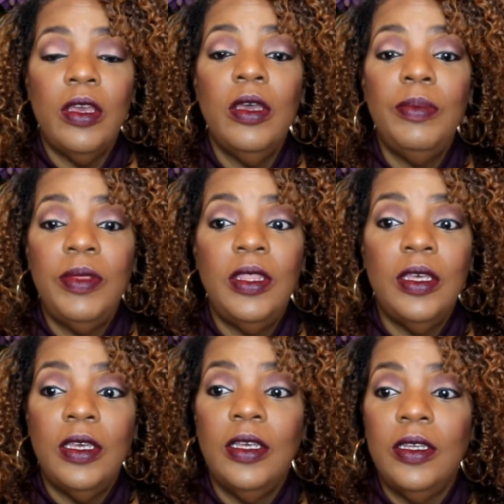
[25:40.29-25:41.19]
up
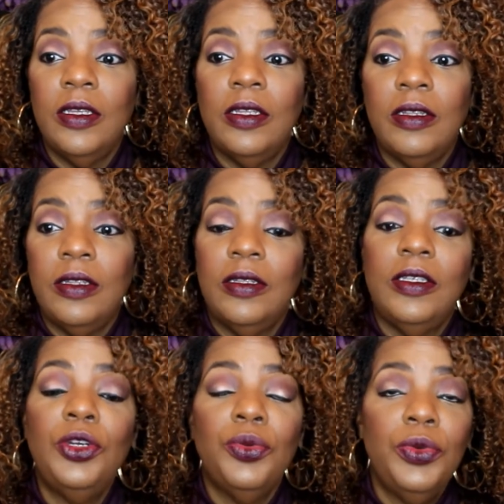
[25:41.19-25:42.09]
the
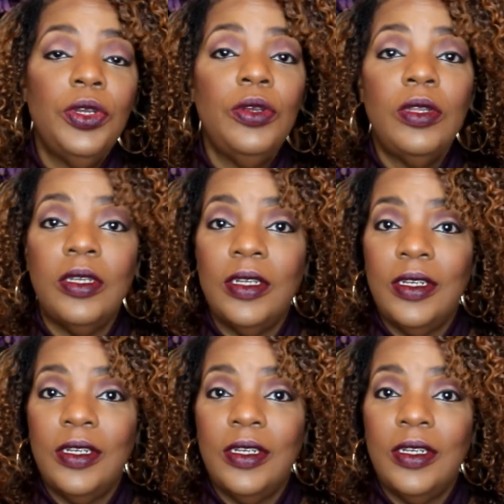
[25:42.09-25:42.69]
career